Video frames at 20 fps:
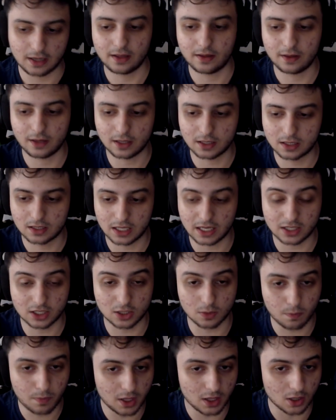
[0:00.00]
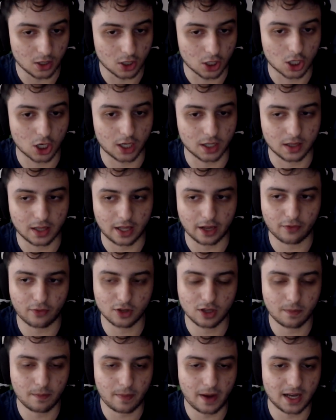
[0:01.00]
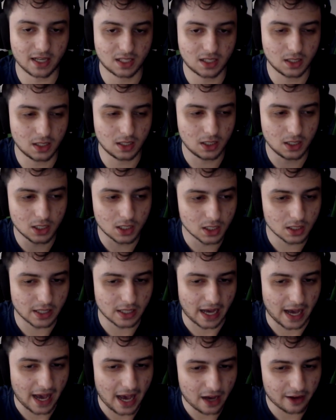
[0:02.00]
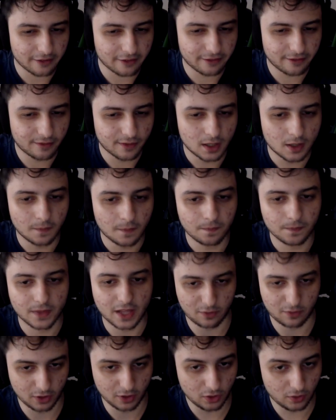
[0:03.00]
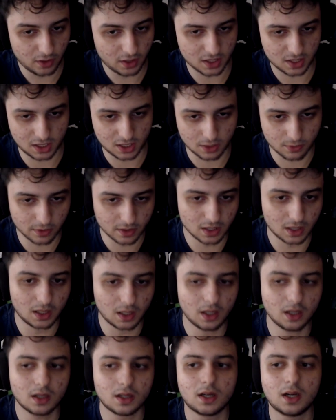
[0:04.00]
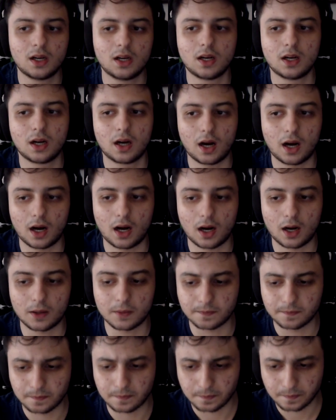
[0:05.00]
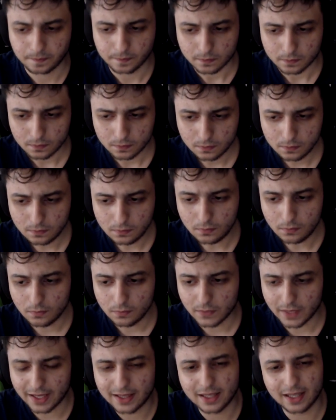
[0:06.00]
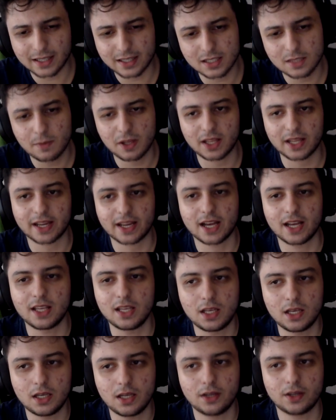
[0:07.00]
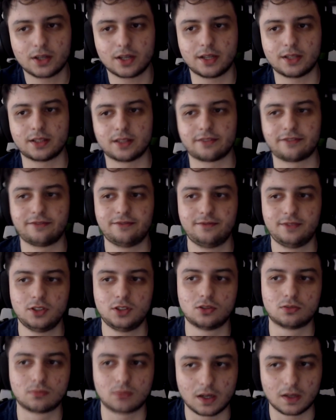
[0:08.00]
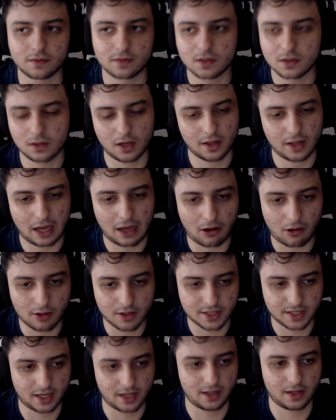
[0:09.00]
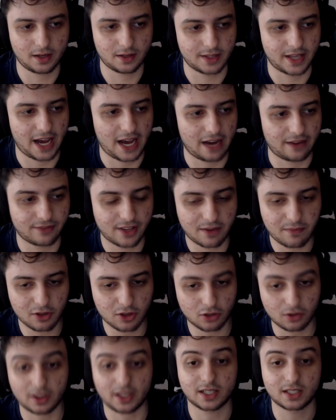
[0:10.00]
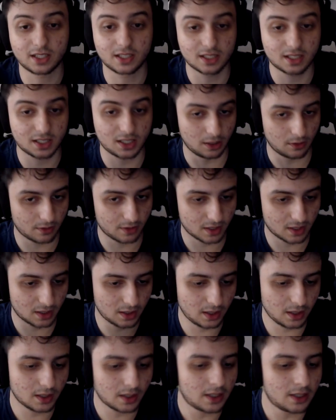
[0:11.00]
It's been good. Like for the past year and a half that I've been doing this seriously, and it's been like a year and a few months. I don't want to say a year and a half. That I've been doing like this seriously.